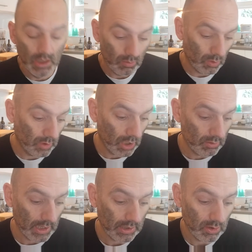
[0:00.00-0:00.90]
will know
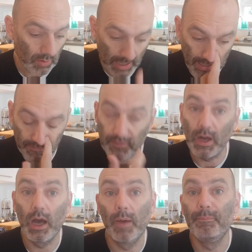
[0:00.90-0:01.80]
that you have
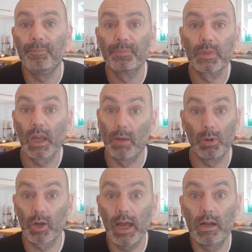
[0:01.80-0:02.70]
a
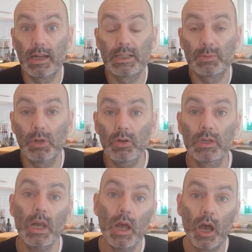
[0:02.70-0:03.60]
blog out, latest blog.
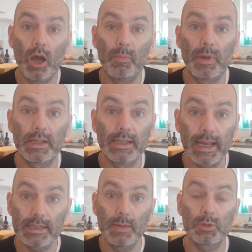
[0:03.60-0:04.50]

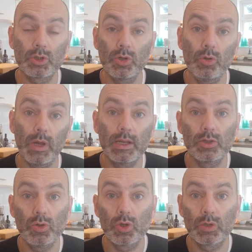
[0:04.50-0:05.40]
Next, number 2 is
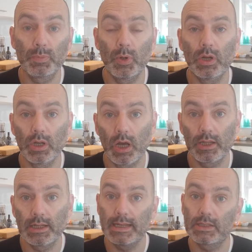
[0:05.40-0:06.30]
you could put
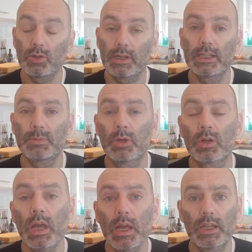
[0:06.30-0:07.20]
the link to your latest
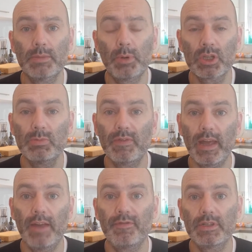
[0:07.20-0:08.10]
blog at the bottom of
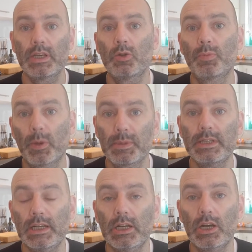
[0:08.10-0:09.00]
every single
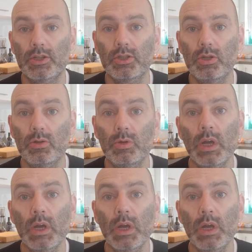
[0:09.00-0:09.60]
property alert that you